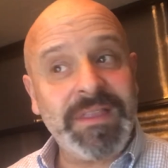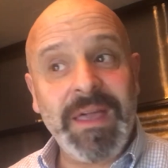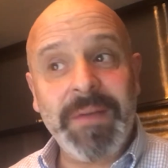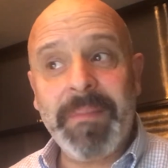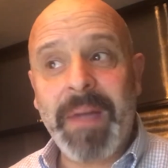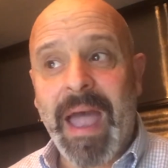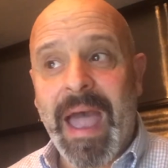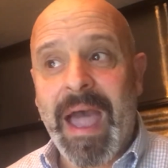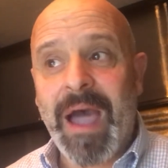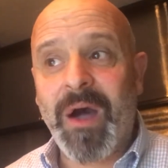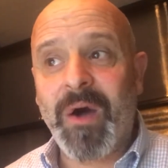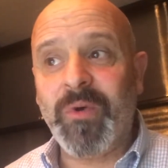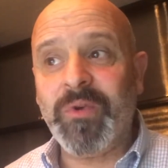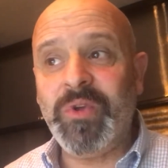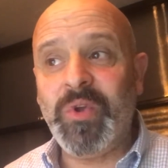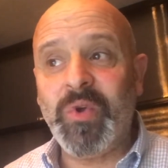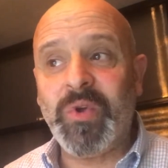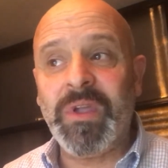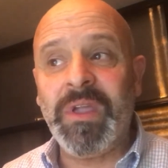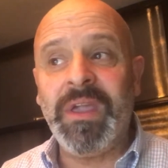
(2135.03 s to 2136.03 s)
them how
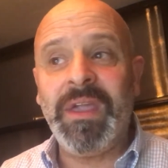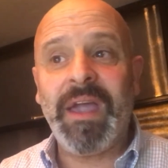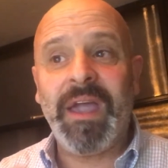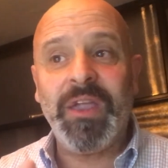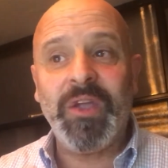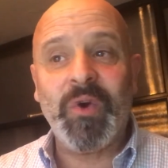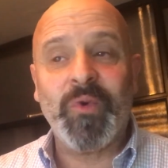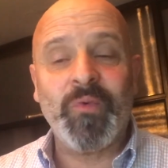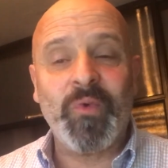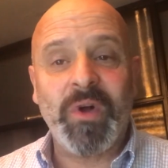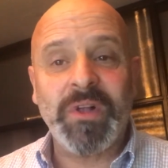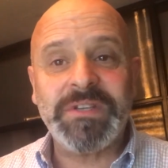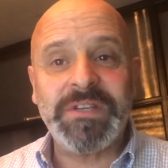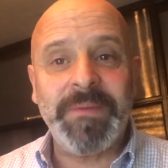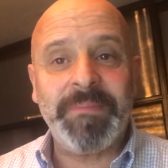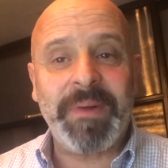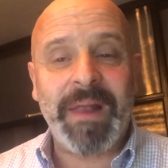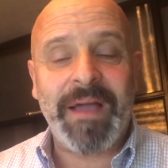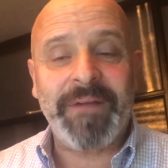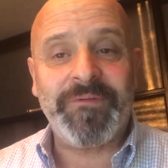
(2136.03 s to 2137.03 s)
you can get your
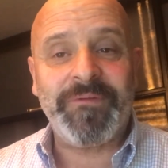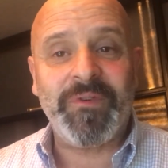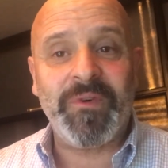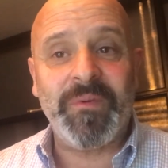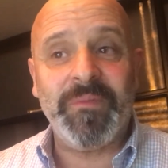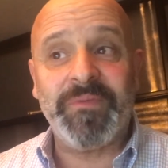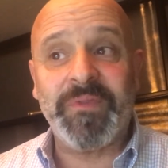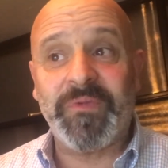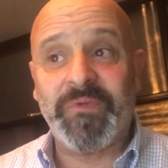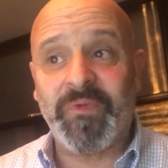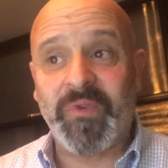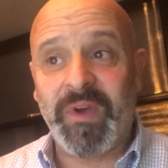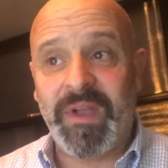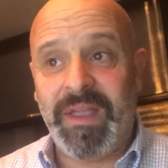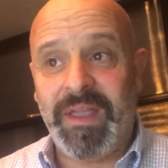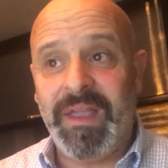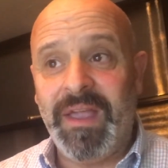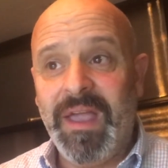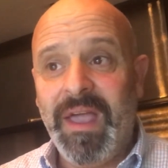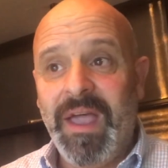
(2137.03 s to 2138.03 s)
Royaltie platform for free.
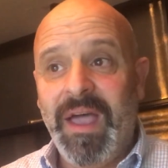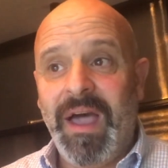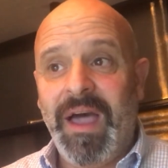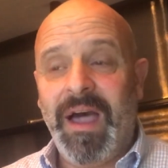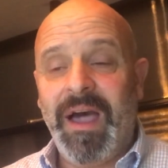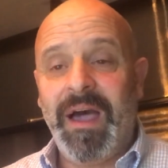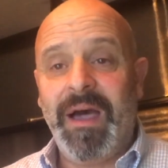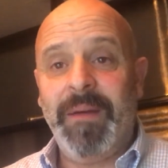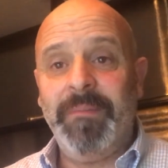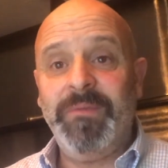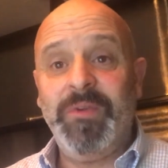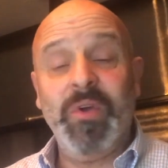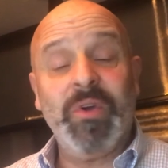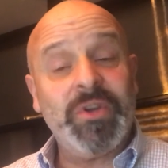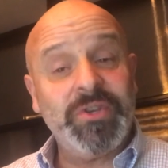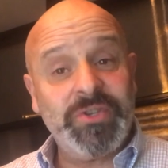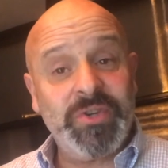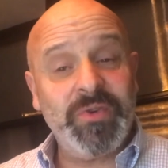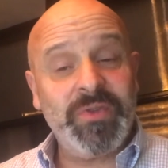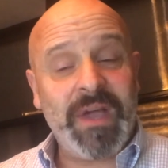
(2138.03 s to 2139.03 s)
You
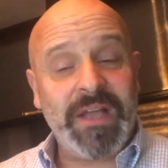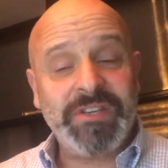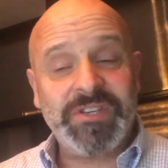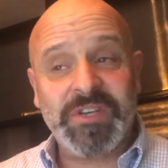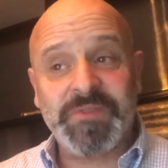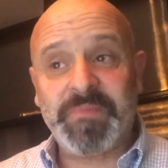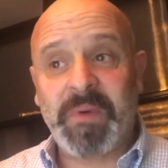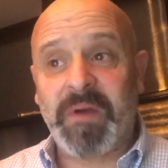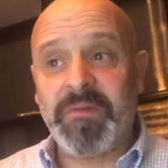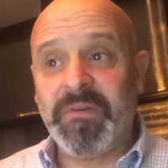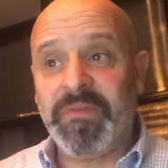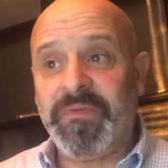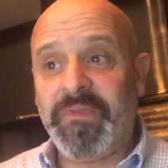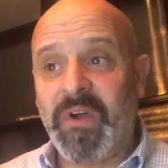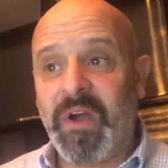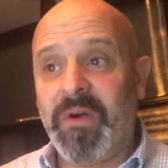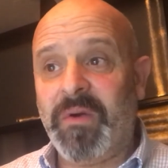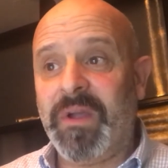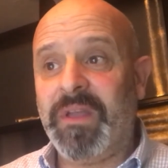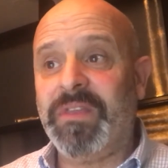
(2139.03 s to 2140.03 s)
can do that just by
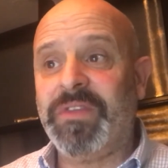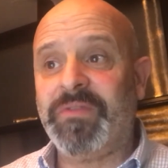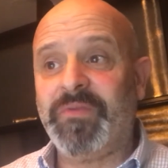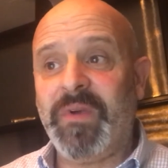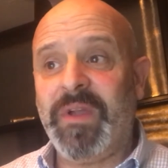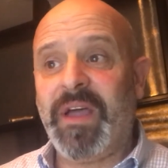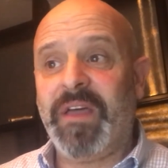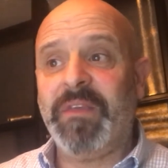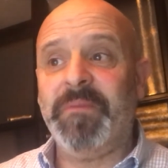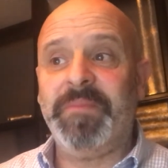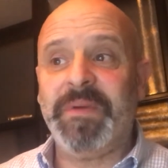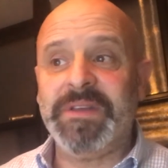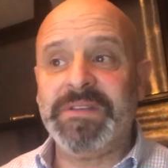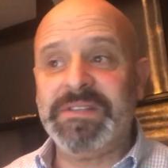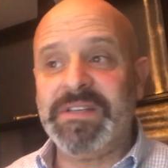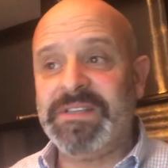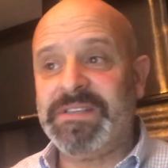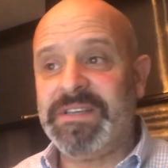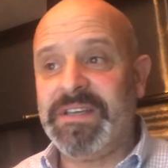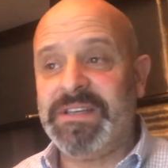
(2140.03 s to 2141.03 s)
referring 3 other
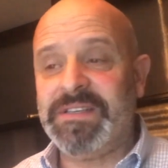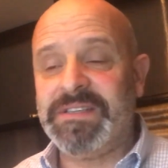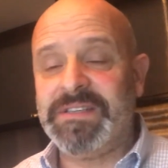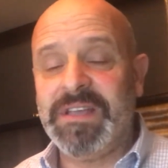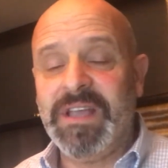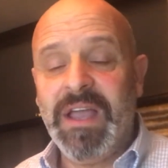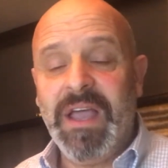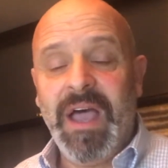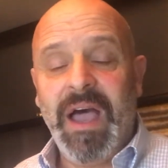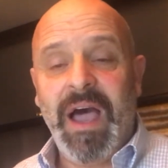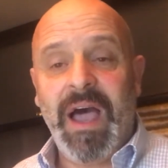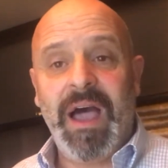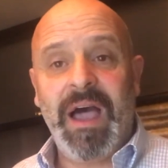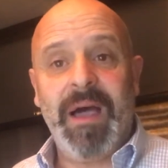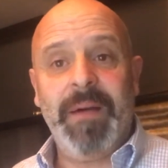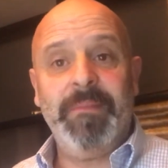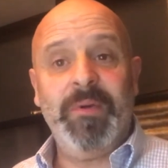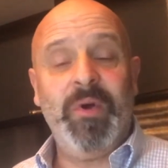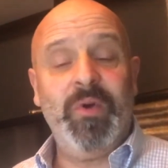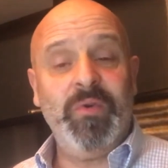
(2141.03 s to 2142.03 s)
businesses
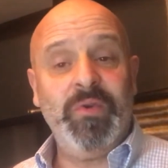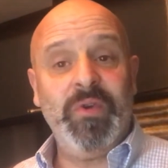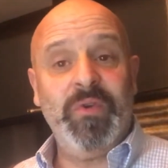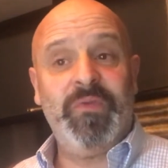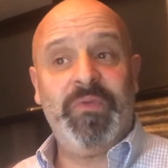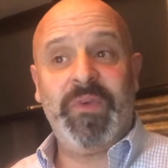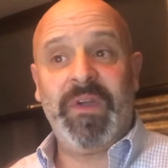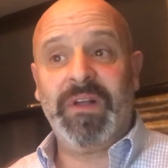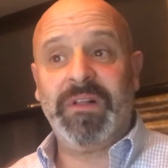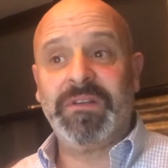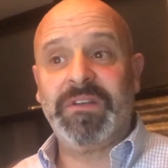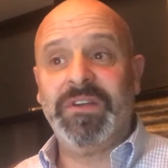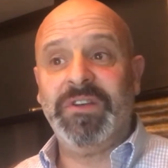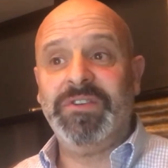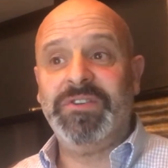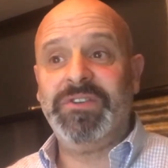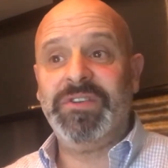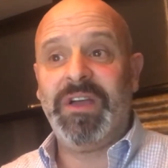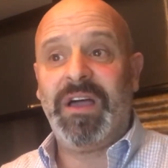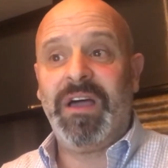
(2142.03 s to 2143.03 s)
who you feel
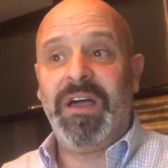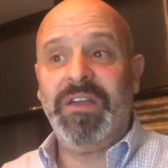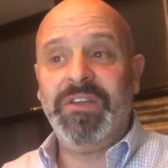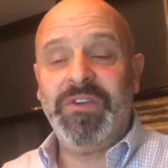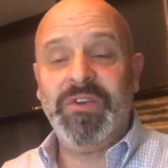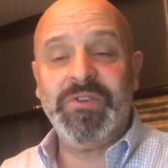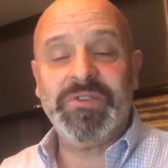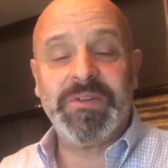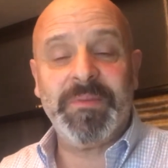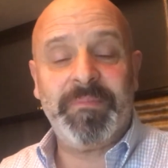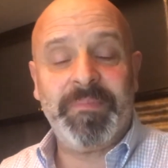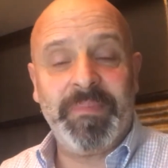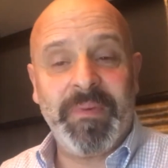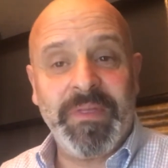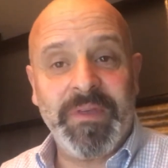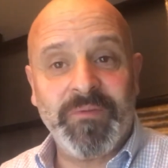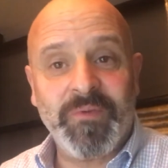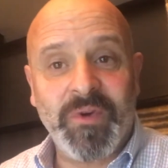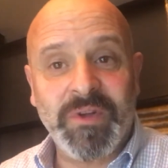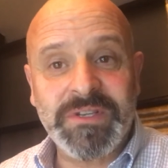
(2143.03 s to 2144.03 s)
could use
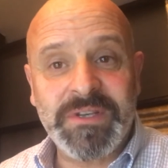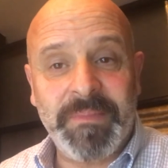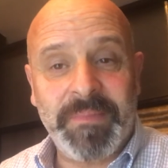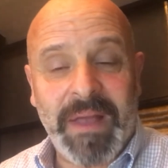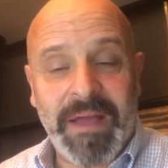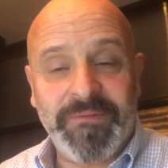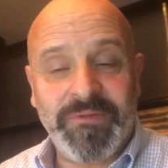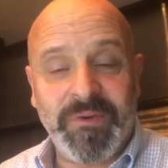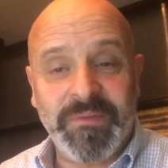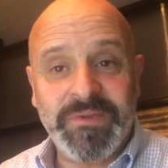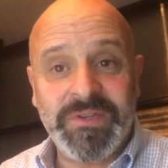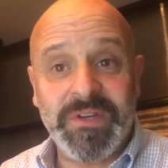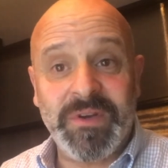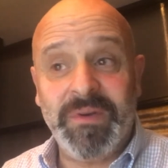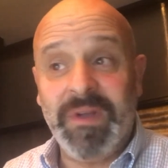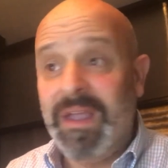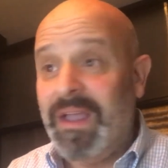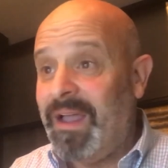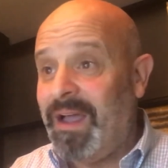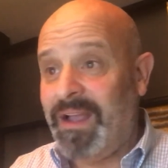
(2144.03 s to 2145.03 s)
the Royaltie platform too.
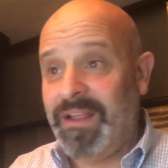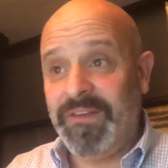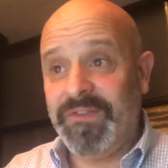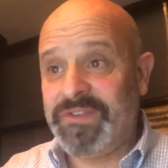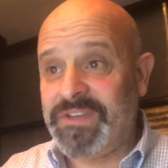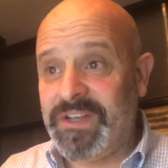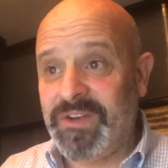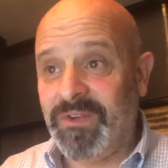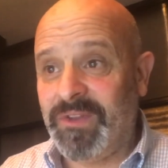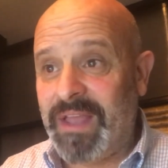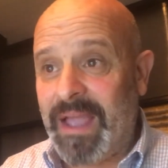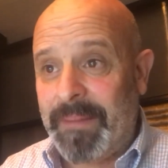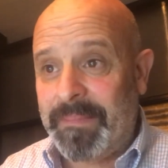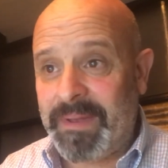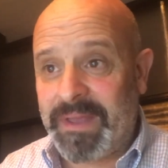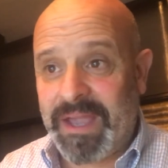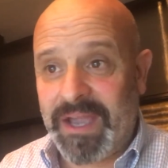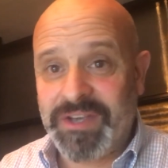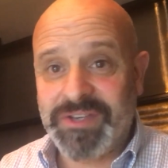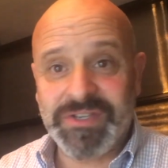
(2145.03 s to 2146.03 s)
And you've seen all the
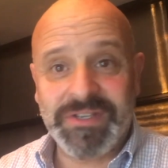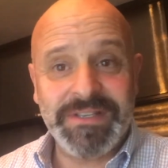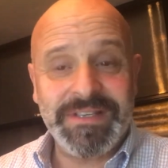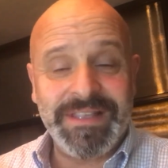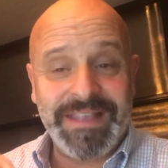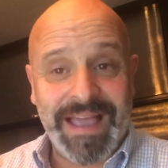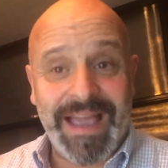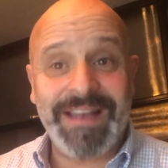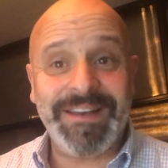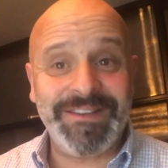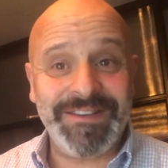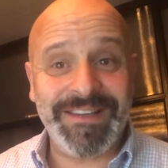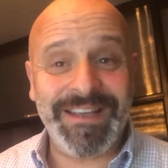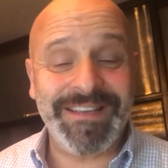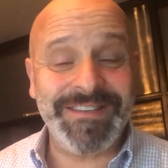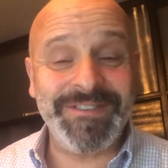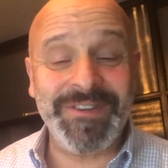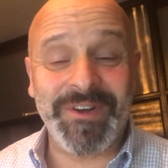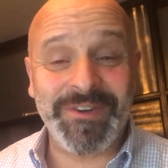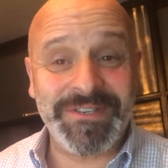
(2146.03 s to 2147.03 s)
applications. That
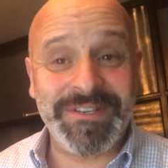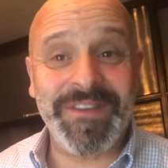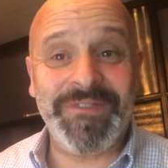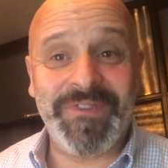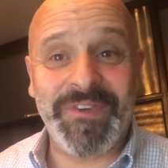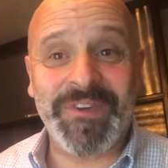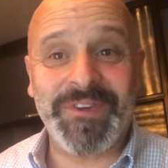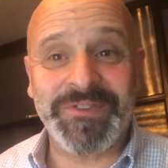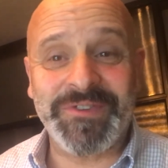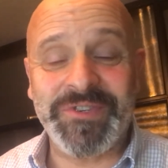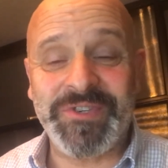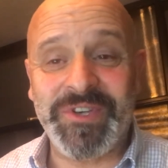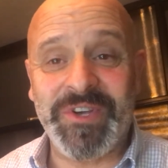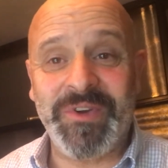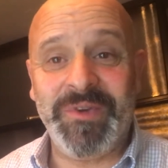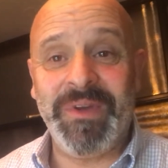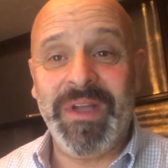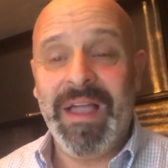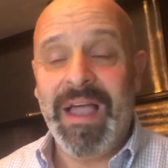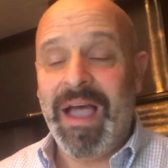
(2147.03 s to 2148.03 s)
is not difficult to
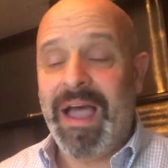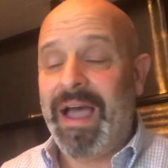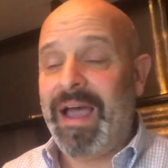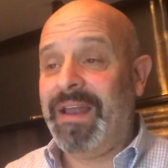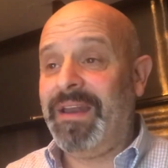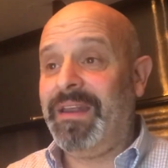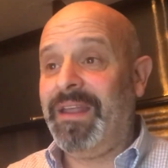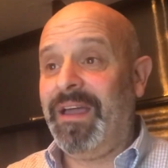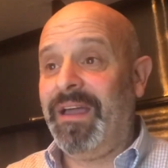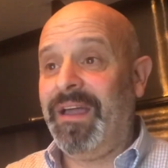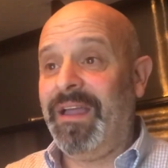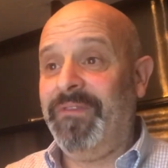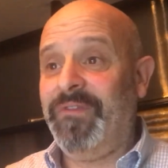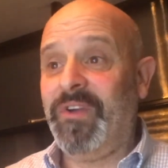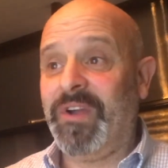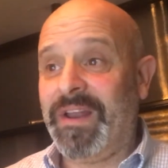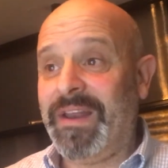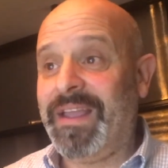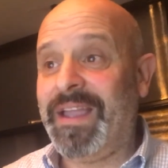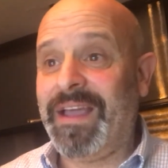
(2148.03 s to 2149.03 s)
do. And if
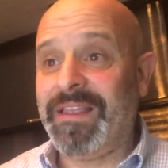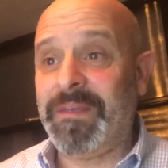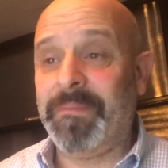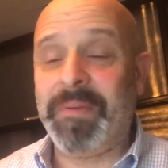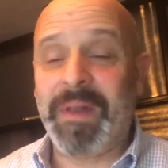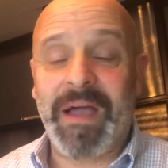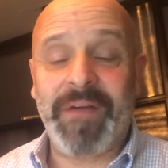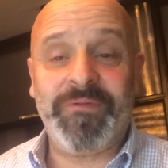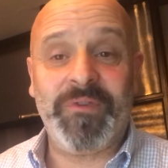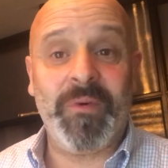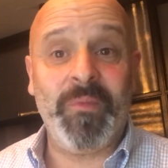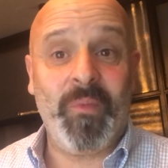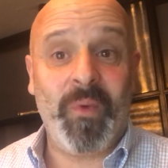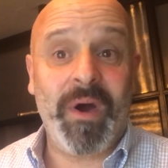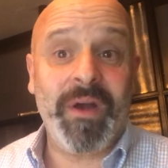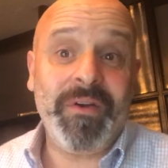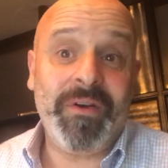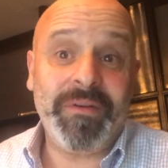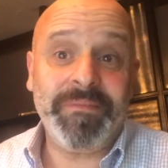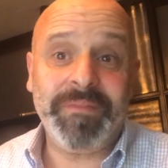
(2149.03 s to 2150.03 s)
you're going to get the platform,
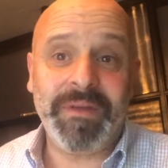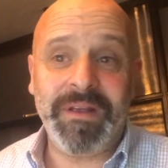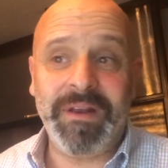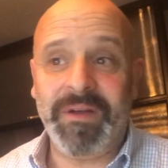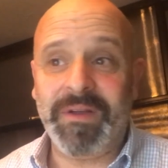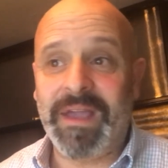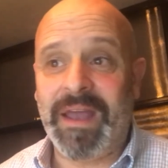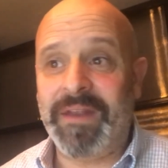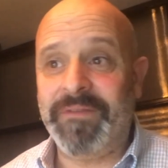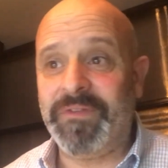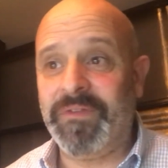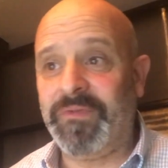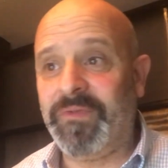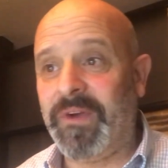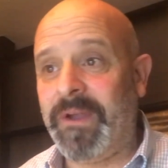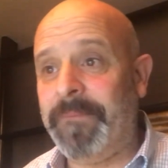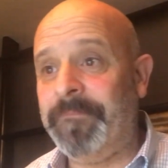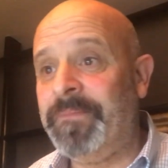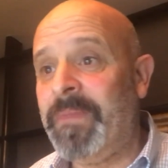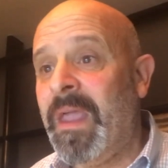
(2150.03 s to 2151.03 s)
why not, get it for
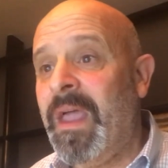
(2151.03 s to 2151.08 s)
free?